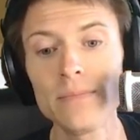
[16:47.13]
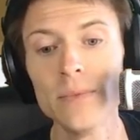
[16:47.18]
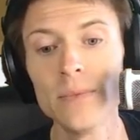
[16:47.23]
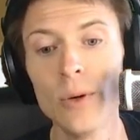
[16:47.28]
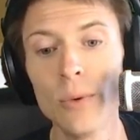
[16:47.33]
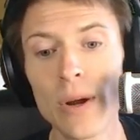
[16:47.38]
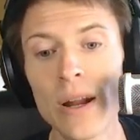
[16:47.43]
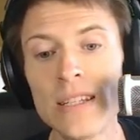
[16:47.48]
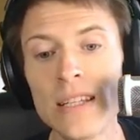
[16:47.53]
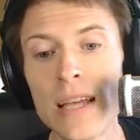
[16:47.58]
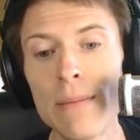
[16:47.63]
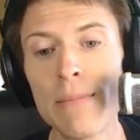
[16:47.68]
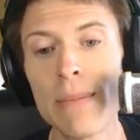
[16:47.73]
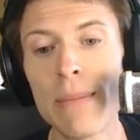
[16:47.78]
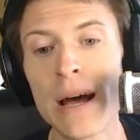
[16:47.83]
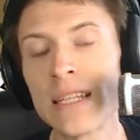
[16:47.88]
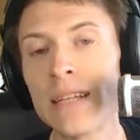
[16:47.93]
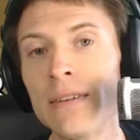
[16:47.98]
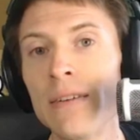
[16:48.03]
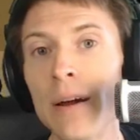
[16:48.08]
When I say
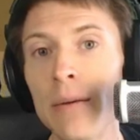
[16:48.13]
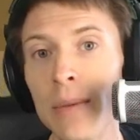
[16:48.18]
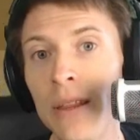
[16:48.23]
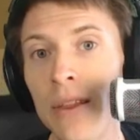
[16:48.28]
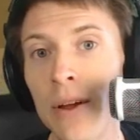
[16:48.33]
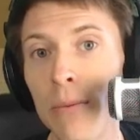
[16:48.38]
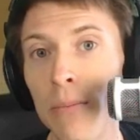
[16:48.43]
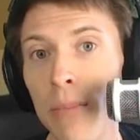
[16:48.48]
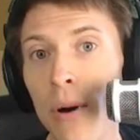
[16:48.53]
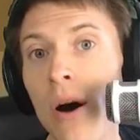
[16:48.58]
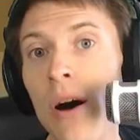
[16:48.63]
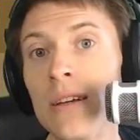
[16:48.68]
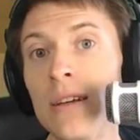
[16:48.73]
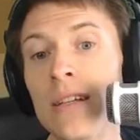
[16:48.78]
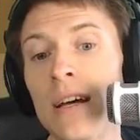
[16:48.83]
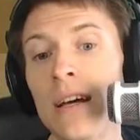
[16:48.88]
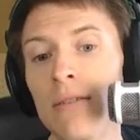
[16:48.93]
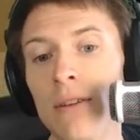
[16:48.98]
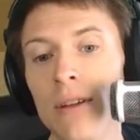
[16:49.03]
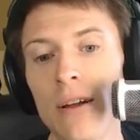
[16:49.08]
massive, I mean their
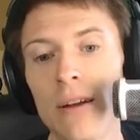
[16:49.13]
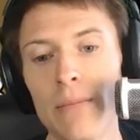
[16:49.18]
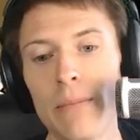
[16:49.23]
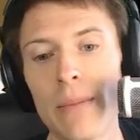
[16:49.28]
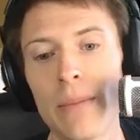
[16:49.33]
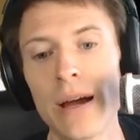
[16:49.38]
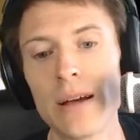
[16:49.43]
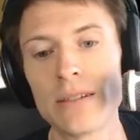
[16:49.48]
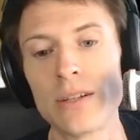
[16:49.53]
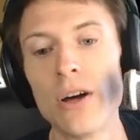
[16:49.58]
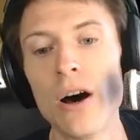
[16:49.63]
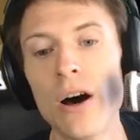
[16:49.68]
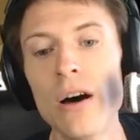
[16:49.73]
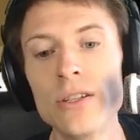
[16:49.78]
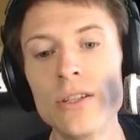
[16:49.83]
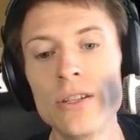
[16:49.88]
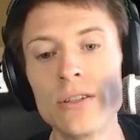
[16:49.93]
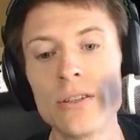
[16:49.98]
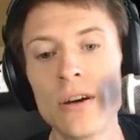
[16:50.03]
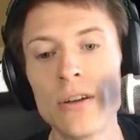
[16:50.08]
bodies have a lot of mass.
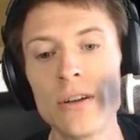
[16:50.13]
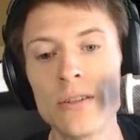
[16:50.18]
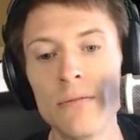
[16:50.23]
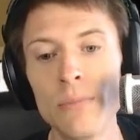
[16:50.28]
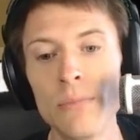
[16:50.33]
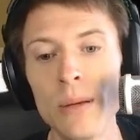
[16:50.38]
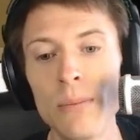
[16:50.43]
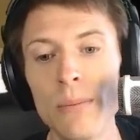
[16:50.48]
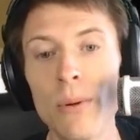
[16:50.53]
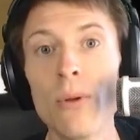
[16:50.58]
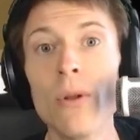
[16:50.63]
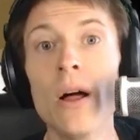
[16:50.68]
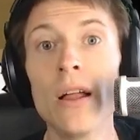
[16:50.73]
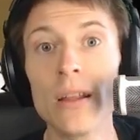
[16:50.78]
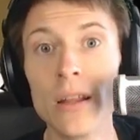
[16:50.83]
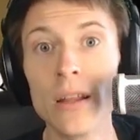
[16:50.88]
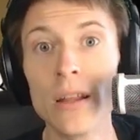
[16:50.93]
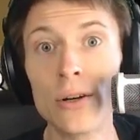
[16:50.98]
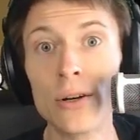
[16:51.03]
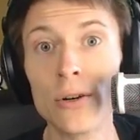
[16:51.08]
Tons and tons of people.
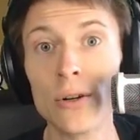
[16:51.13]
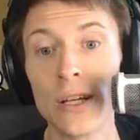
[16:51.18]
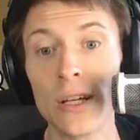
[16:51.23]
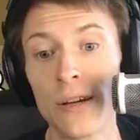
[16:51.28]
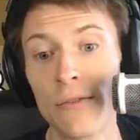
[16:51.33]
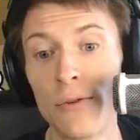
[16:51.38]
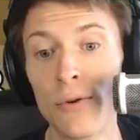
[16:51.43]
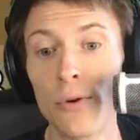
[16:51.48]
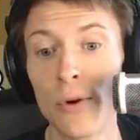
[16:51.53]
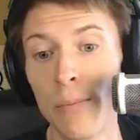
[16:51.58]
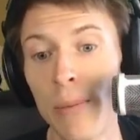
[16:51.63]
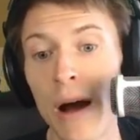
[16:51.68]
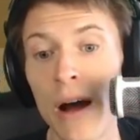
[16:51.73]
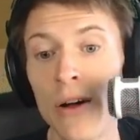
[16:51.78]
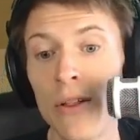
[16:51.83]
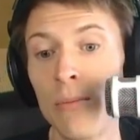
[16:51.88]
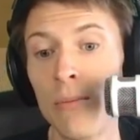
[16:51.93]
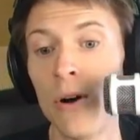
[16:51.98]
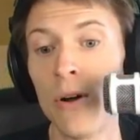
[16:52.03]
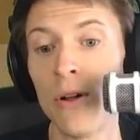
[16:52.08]
Literally, if you were to
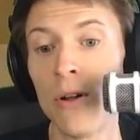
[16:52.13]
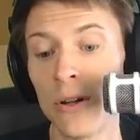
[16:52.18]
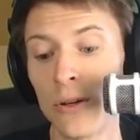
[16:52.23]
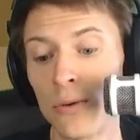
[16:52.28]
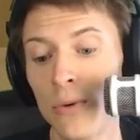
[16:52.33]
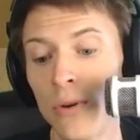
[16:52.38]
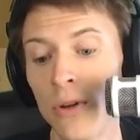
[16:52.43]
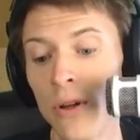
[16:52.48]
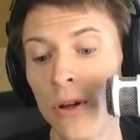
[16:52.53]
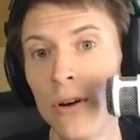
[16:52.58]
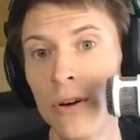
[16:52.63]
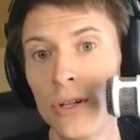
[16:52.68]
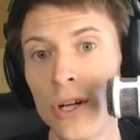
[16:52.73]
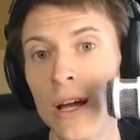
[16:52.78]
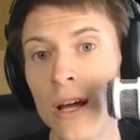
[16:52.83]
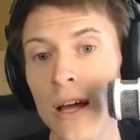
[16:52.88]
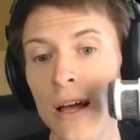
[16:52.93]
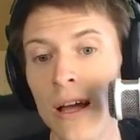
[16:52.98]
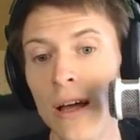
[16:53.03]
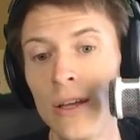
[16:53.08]
pile them all onto a large
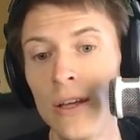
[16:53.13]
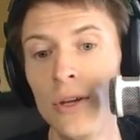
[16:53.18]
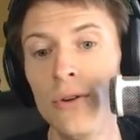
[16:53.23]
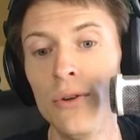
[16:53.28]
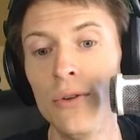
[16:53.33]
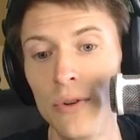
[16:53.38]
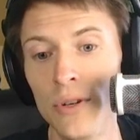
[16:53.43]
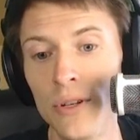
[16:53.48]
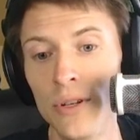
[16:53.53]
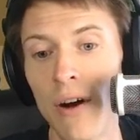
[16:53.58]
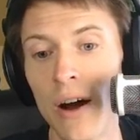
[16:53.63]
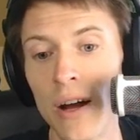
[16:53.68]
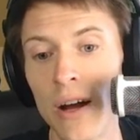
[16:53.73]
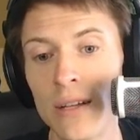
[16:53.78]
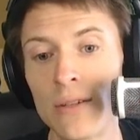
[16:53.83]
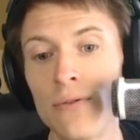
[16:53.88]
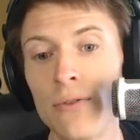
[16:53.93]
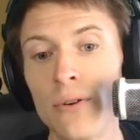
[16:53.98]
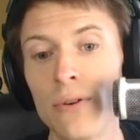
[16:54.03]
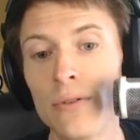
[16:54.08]

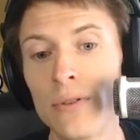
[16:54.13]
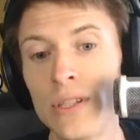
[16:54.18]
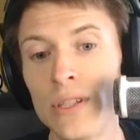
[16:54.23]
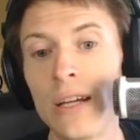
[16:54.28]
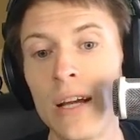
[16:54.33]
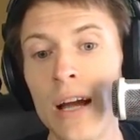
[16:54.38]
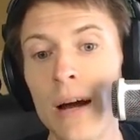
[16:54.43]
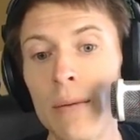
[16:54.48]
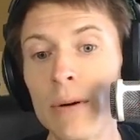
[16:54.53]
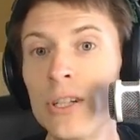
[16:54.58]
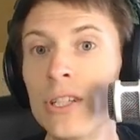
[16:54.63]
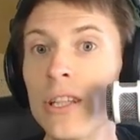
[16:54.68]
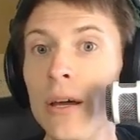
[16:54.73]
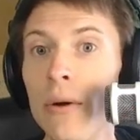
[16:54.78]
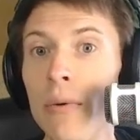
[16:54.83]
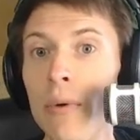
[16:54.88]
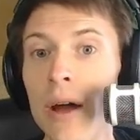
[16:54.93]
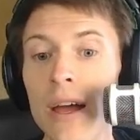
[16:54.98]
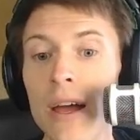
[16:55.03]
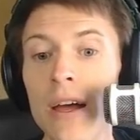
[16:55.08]
device for seeing how much they
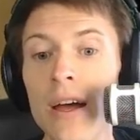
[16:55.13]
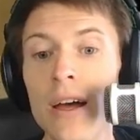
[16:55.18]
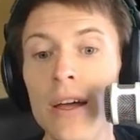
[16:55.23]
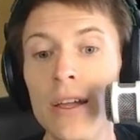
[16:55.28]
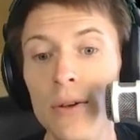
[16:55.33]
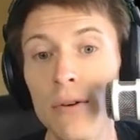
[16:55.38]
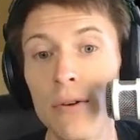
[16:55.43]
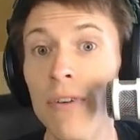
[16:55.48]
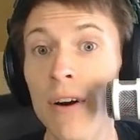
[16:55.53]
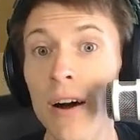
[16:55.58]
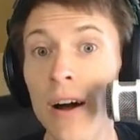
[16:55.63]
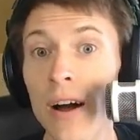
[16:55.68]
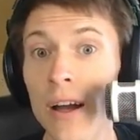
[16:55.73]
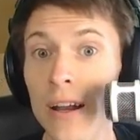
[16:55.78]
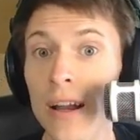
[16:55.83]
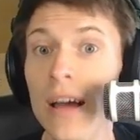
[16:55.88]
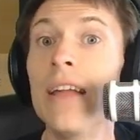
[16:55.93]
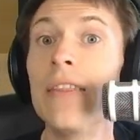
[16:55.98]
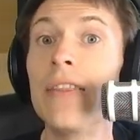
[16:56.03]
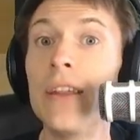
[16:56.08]
weigh, you would find
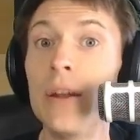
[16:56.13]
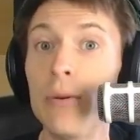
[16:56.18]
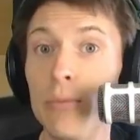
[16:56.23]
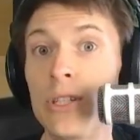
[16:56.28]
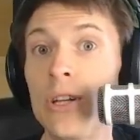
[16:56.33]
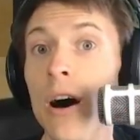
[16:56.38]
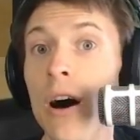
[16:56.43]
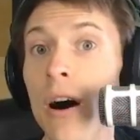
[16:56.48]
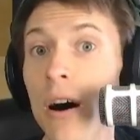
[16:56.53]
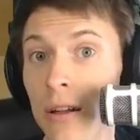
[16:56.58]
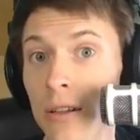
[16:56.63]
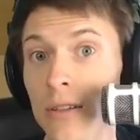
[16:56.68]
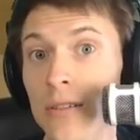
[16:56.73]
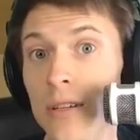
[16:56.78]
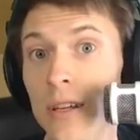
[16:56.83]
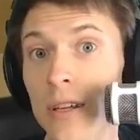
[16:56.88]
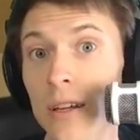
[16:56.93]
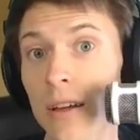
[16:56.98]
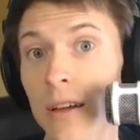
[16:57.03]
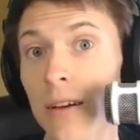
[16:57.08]
that it was
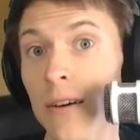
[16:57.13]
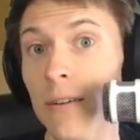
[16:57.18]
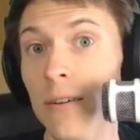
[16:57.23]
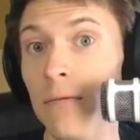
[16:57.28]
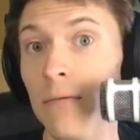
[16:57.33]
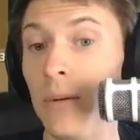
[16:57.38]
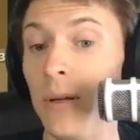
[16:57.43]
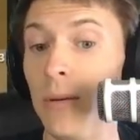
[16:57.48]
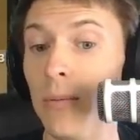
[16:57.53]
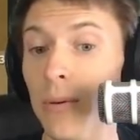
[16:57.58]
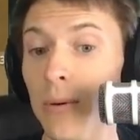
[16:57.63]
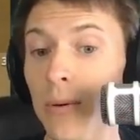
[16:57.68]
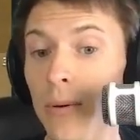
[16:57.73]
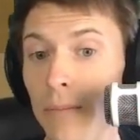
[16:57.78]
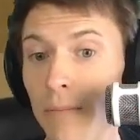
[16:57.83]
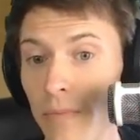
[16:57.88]
tons of people.